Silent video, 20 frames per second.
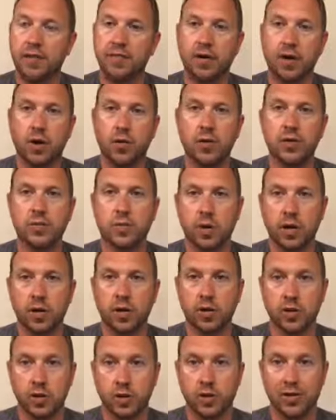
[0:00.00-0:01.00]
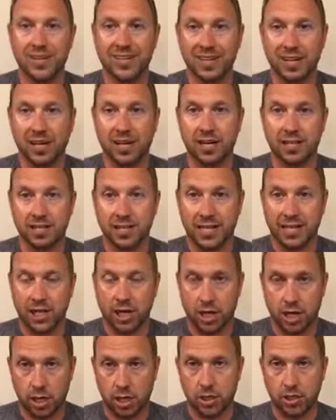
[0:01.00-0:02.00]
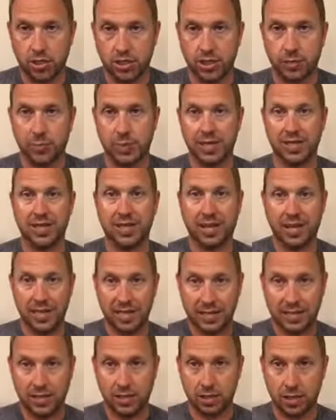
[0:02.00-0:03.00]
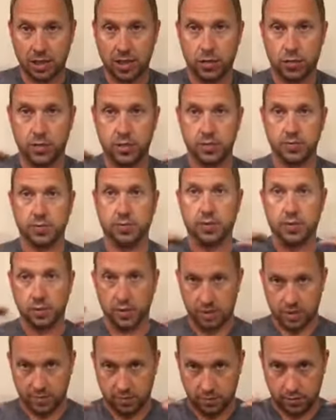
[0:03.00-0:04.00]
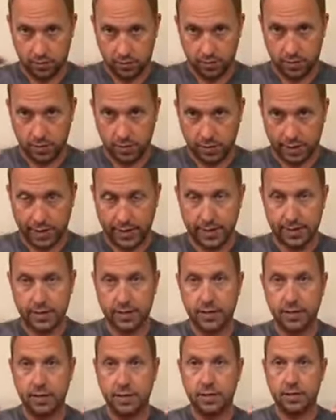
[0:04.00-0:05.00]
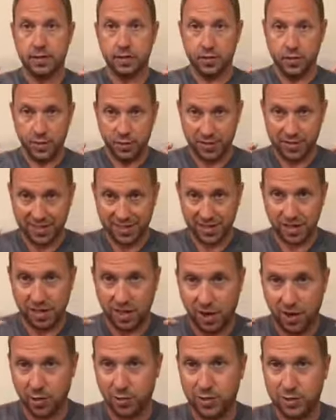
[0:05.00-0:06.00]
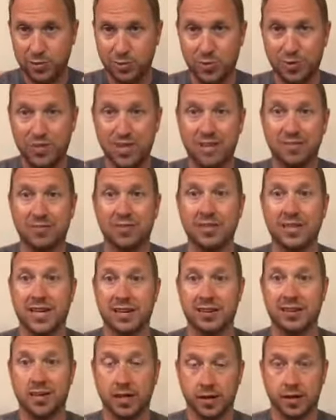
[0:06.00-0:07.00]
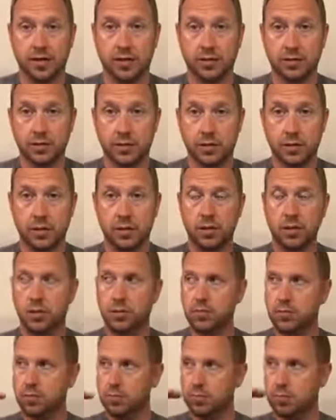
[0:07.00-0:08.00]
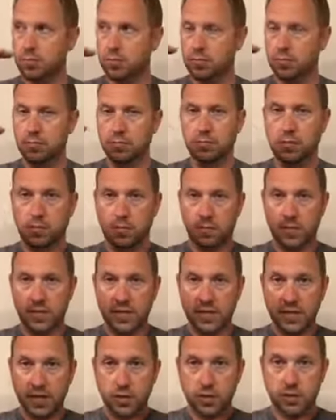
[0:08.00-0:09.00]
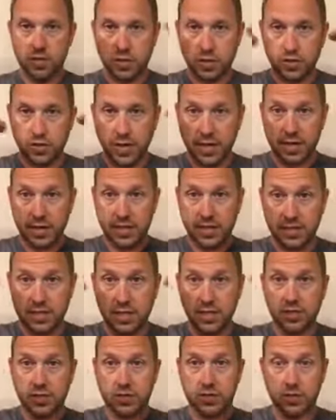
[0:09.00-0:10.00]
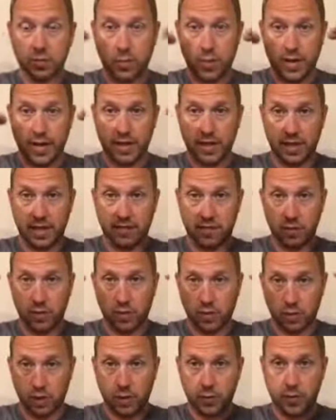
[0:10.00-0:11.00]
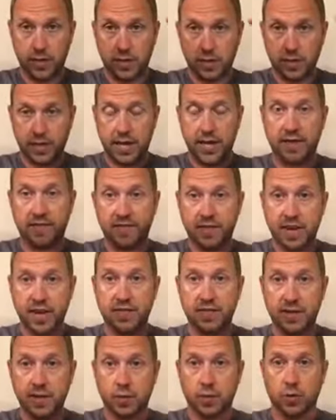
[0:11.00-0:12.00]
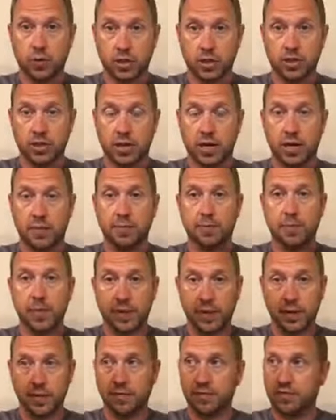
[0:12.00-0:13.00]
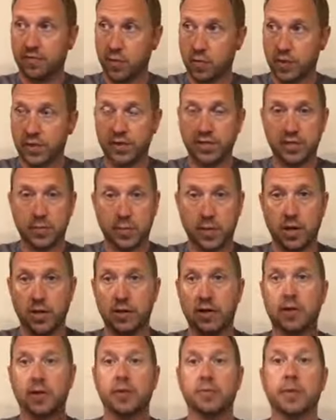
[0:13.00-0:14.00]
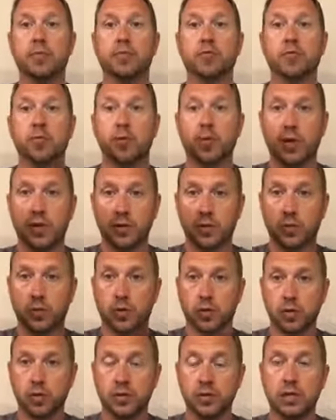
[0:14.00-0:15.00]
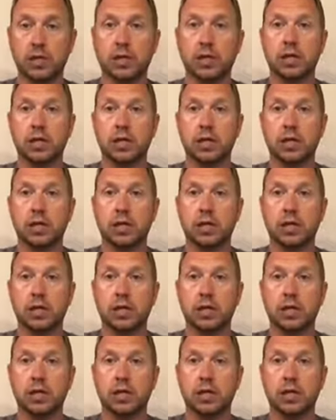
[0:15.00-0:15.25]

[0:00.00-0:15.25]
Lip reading: always wanted to learn dog psychology, but not at the dog whisperer level. Okay, so there was like the dog whisperer level down here. Then there was the training Caesar's way level, where I went to that 5-day workshop, me and 40 some odd other people from around the world,